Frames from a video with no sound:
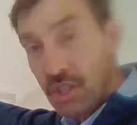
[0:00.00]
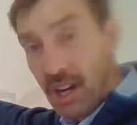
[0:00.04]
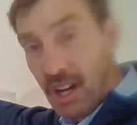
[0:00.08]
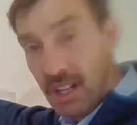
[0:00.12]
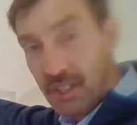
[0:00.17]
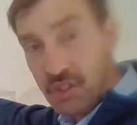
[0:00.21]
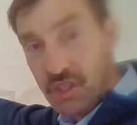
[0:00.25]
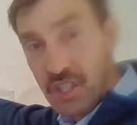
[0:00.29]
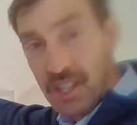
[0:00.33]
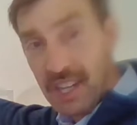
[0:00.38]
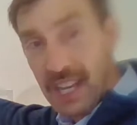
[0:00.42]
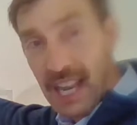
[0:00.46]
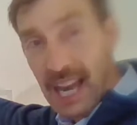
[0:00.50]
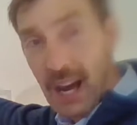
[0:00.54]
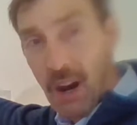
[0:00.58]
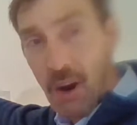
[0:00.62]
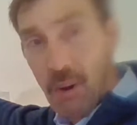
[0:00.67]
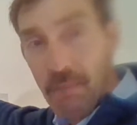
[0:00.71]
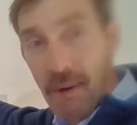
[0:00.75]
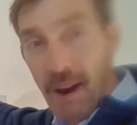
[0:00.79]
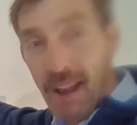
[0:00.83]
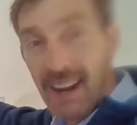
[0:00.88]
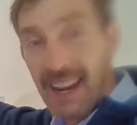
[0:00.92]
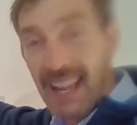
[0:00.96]
to talk to you now
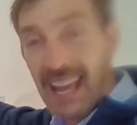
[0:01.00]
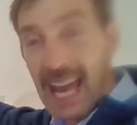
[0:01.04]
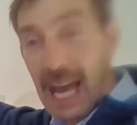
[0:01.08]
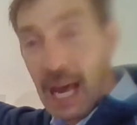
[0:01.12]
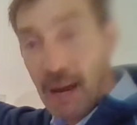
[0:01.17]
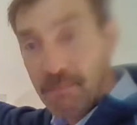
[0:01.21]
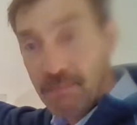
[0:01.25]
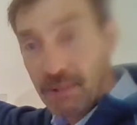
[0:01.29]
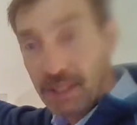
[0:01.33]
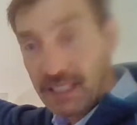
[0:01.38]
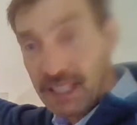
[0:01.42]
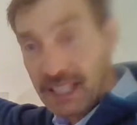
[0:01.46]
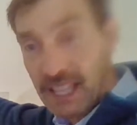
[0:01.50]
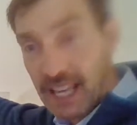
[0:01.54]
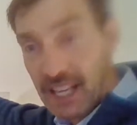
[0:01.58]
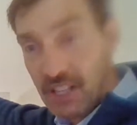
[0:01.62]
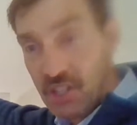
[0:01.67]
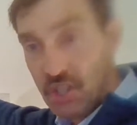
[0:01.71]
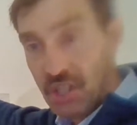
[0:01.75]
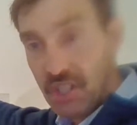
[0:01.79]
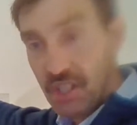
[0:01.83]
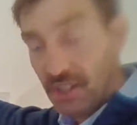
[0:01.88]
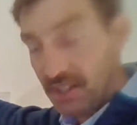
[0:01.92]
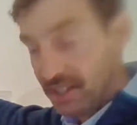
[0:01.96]
about an
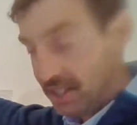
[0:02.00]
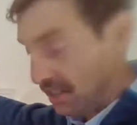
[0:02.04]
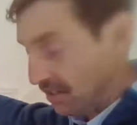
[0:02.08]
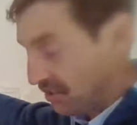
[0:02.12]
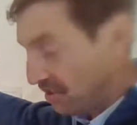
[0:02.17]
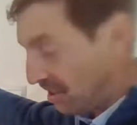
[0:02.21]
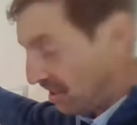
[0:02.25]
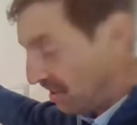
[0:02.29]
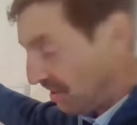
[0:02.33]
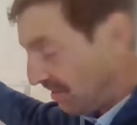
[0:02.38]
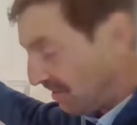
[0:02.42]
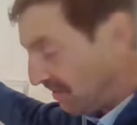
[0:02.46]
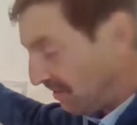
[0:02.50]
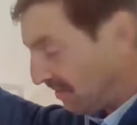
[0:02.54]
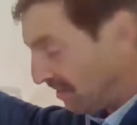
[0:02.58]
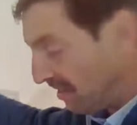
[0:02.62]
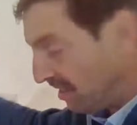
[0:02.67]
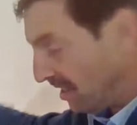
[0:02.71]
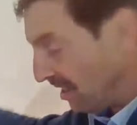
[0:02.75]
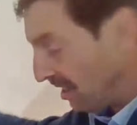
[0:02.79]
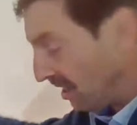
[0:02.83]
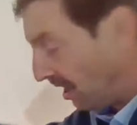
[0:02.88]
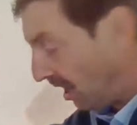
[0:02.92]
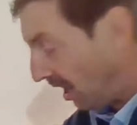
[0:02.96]
application of this,
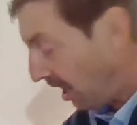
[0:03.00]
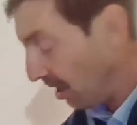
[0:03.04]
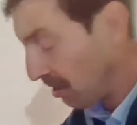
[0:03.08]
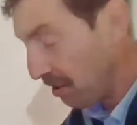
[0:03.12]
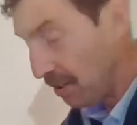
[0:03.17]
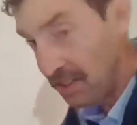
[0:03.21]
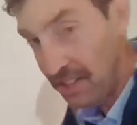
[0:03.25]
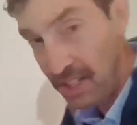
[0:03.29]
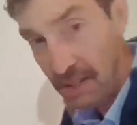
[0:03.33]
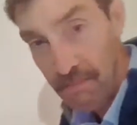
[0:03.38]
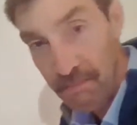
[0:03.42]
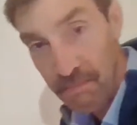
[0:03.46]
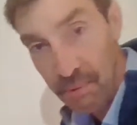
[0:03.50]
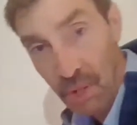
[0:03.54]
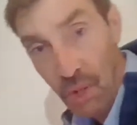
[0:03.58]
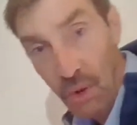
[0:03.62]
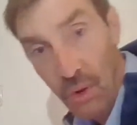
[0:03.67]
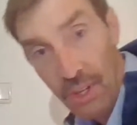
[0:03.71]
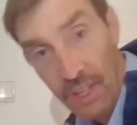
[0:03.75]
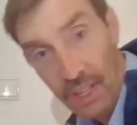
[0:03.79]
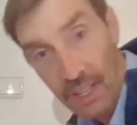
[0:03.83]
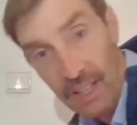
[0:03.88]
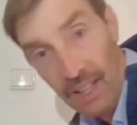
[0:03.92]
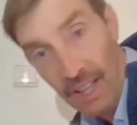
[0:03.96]
other than
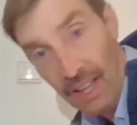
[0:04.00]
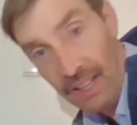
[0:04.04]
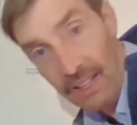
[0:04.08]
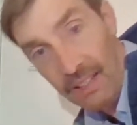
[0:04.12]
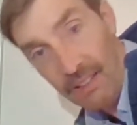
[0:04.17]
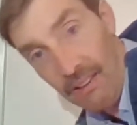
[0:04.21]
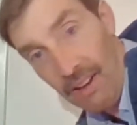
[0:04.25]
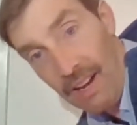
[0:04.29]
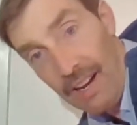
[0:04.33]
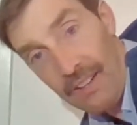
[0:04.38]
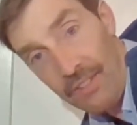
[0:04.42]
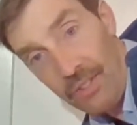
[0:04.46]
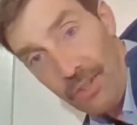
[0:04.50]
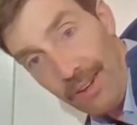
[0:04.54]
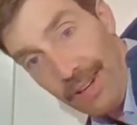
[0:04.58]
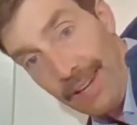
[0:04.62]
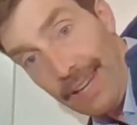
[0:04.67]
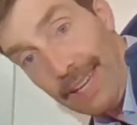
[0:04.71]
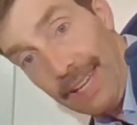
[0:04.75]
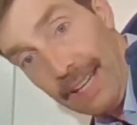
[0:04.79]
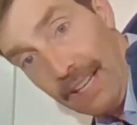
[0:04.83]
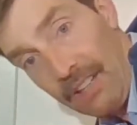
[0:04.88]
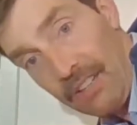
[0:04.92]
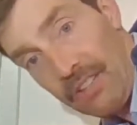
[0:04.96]
blowing like on your
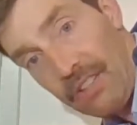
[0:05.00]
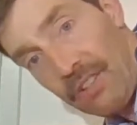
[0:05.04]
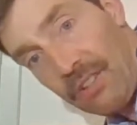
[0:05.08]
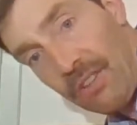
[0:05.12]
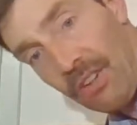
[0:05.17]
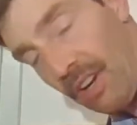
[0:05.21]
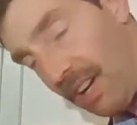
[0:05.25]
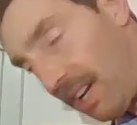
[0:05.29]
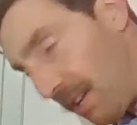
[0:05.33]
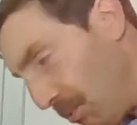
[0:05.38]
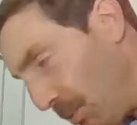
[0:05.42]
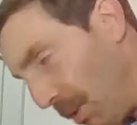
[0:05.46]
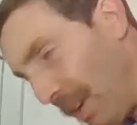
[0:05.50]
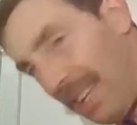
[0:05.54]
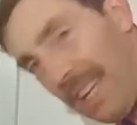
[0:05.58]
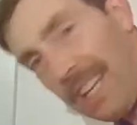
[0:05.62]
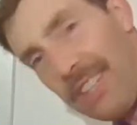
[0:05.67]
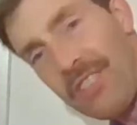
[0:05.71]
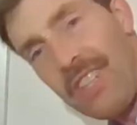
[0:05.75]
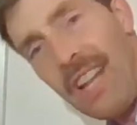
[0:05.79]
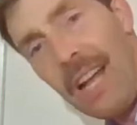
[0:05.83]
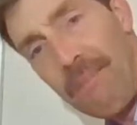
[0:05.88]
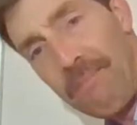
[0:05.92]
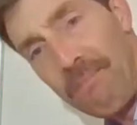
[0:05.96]
hand. All right. Well,
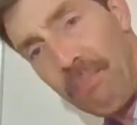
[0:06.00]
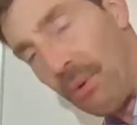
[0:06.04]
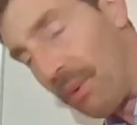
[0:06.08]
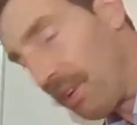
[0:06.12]
that's not